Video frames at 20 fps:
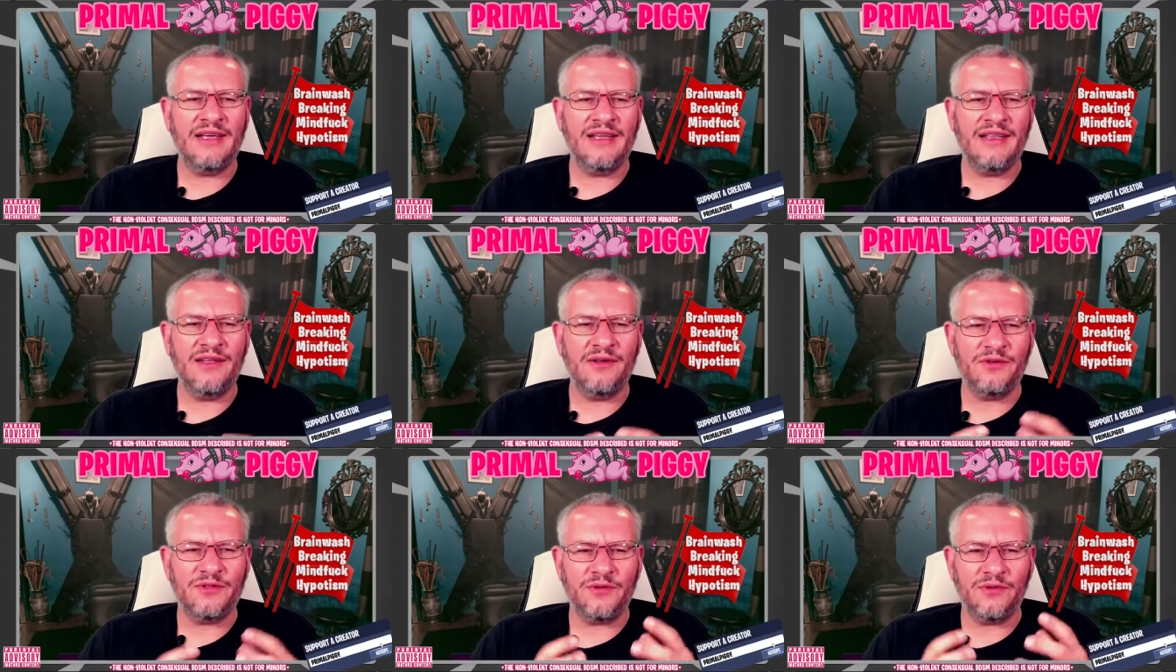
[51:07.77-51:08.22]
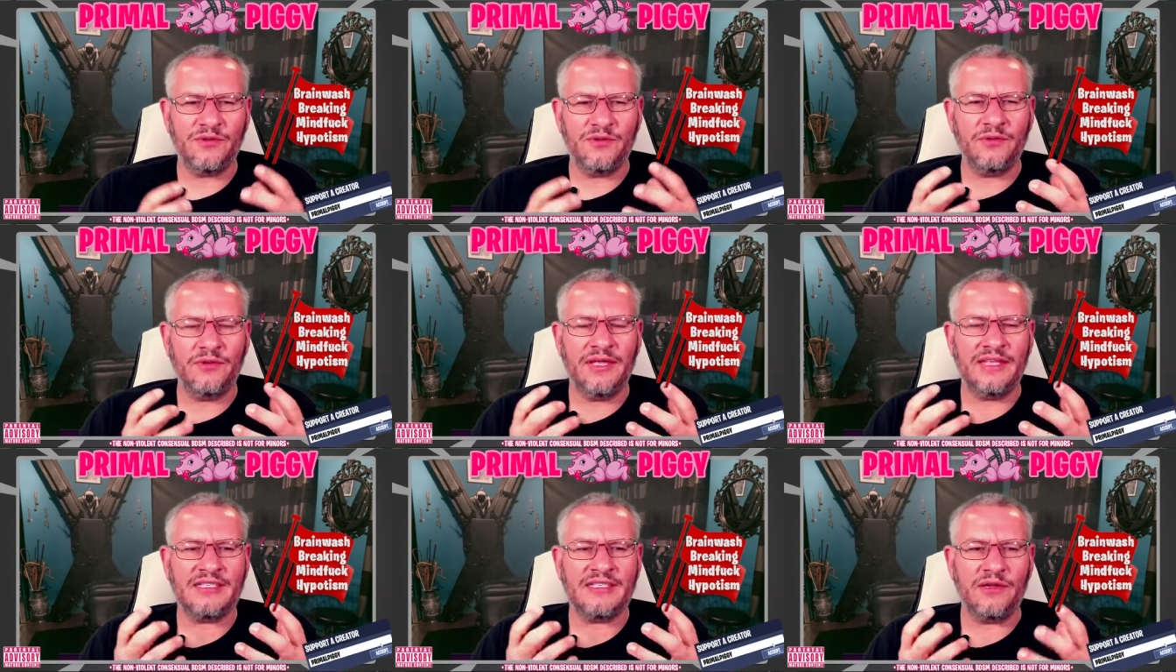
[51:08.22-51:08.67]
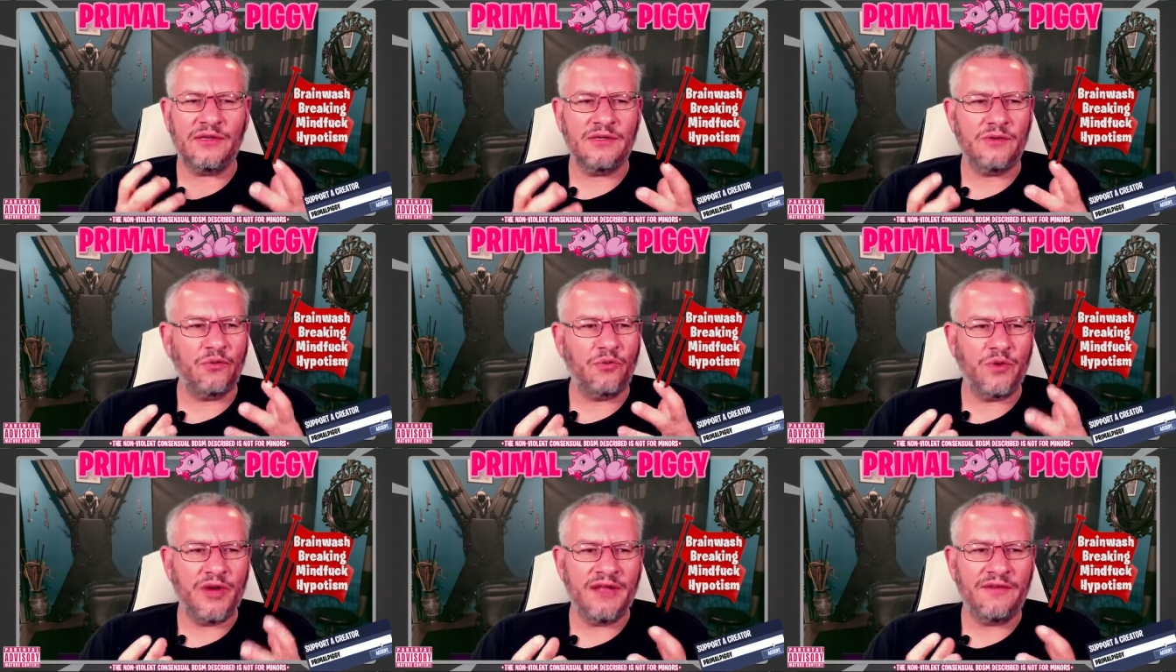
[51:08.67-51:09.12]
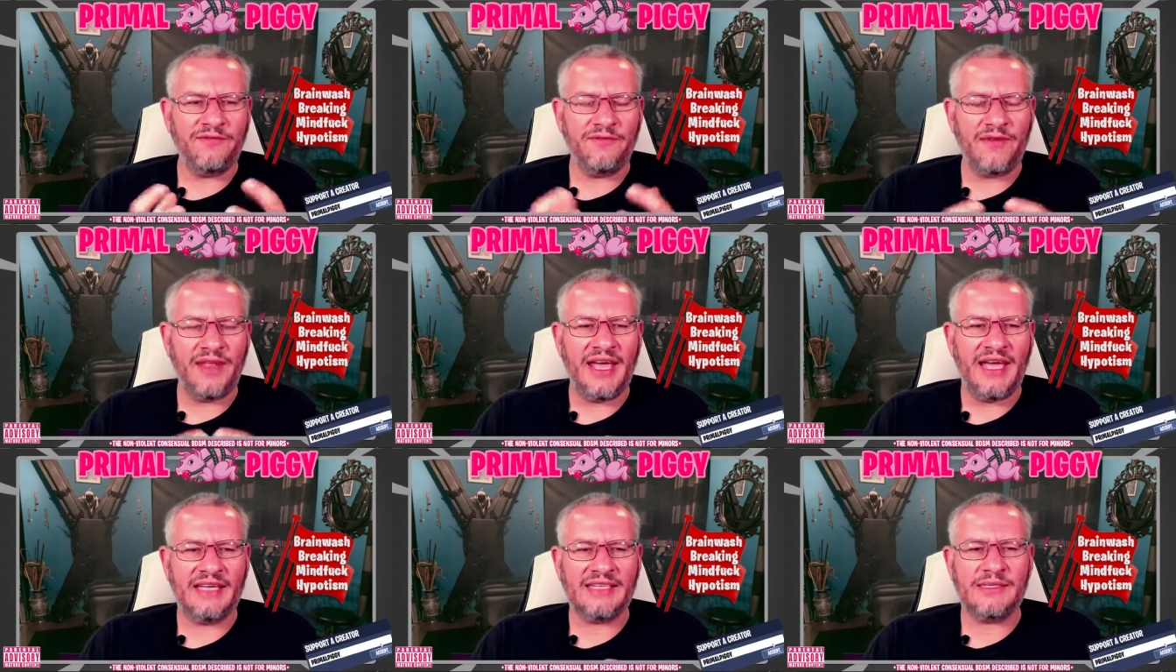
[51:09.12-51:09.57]
those are that's a red
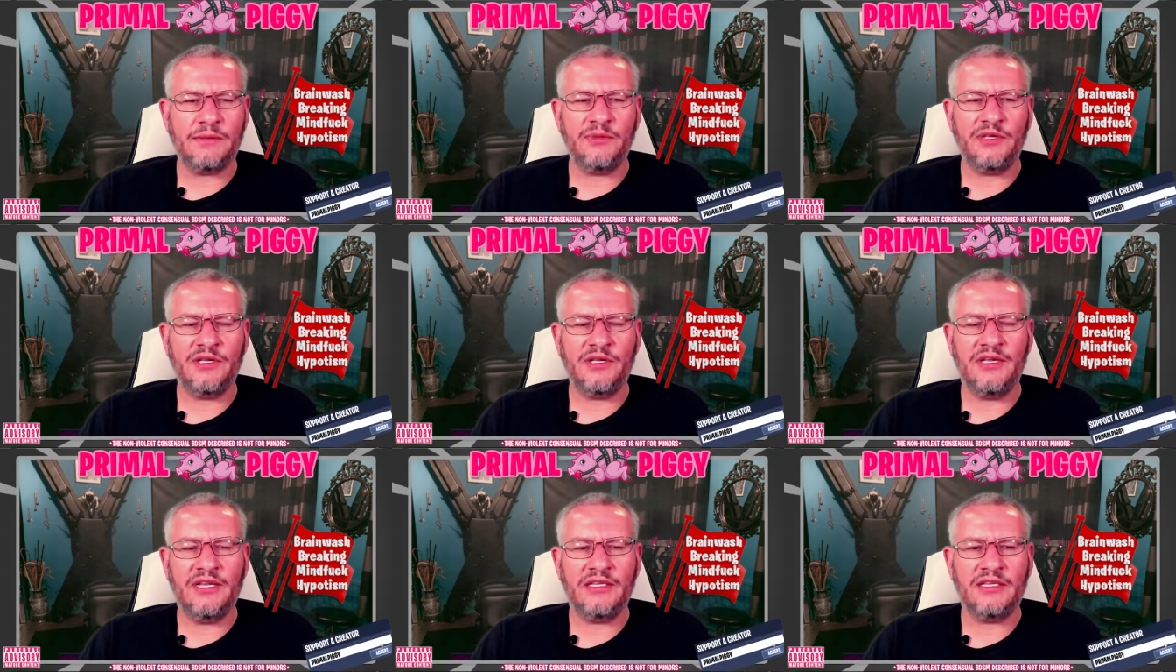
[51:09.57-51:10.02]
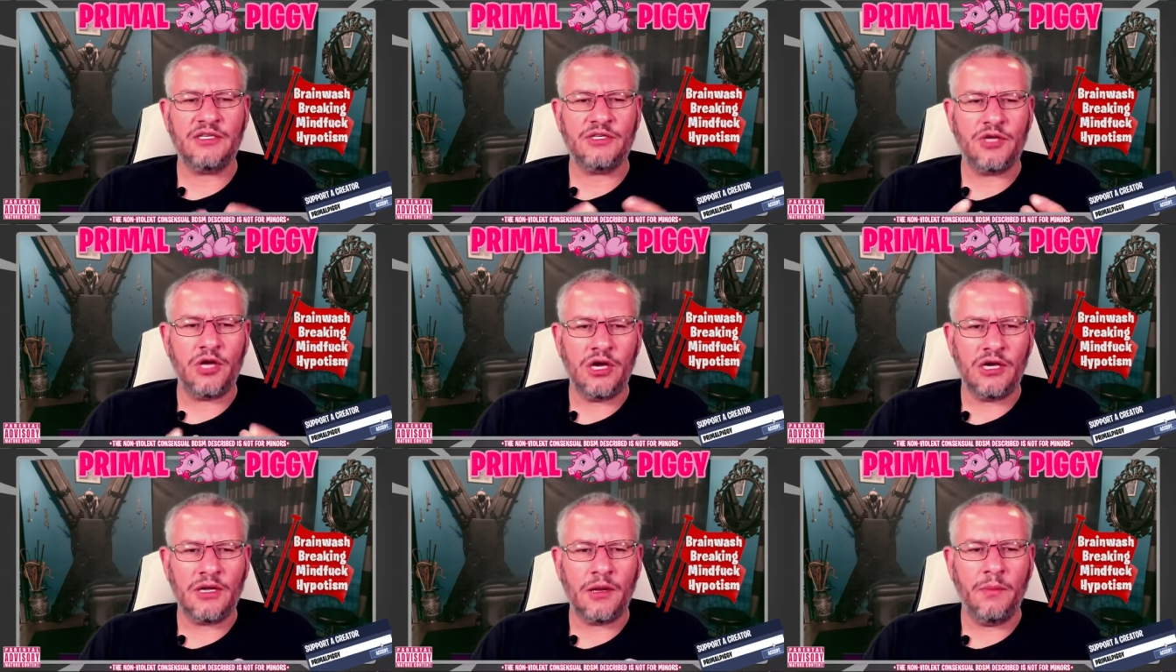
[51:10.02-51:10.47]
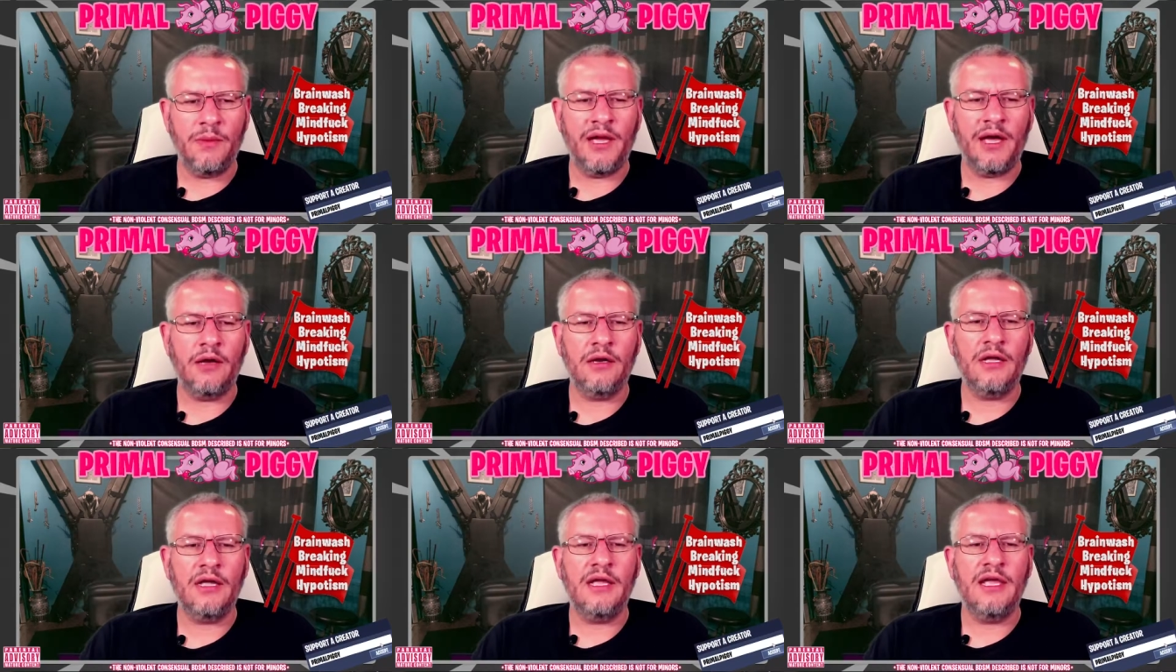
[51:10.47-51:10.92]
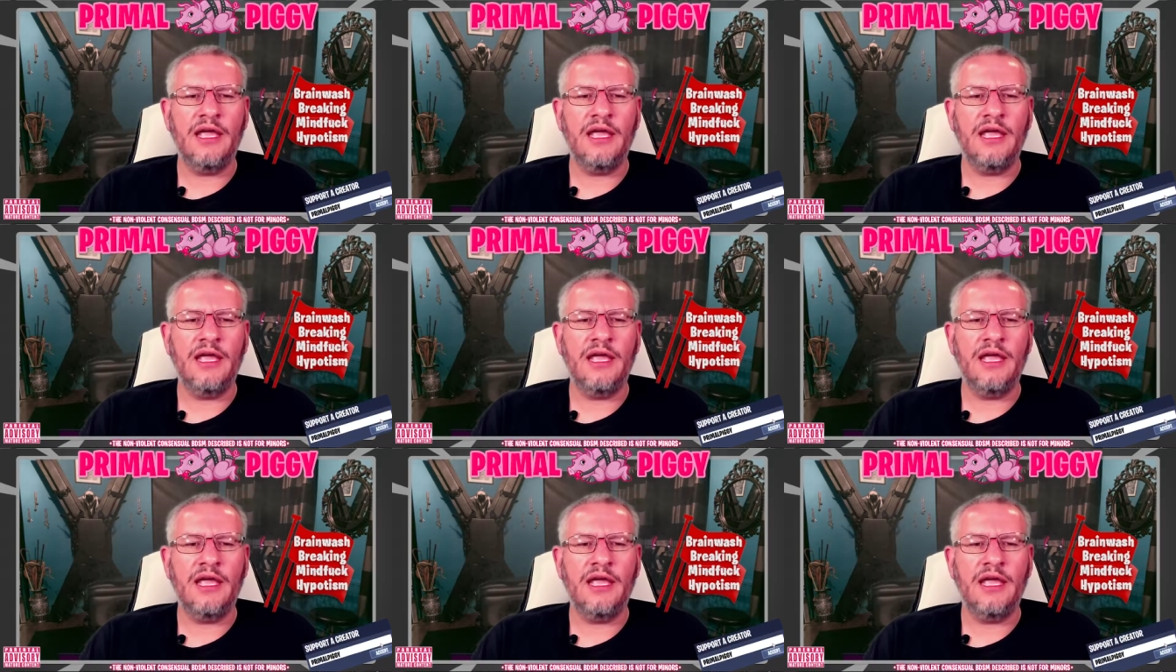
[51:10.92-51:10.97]
flag, something you need to talk about.